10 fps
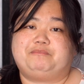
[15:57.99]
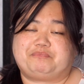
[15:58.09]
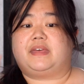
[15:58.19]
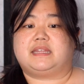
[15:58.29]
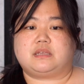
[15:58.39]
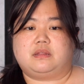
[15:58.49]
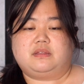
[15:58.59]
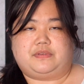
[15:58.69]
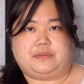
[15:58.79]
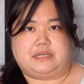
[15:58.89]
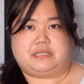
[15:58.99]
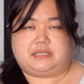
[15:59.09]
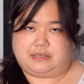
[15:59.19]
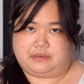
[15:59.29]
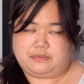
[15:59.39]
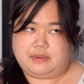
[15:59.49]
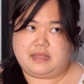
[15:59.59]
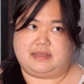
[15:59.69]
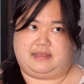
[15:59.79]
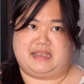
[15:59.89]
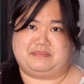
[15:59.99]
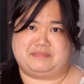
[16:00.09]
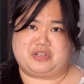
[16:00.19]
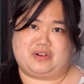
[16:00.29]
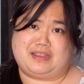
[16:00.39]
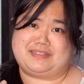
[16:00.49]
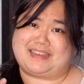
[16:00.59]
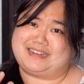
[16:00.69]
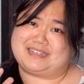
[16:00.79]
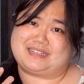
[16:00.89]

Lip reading: That's all of Unit 2. I'm sorry that it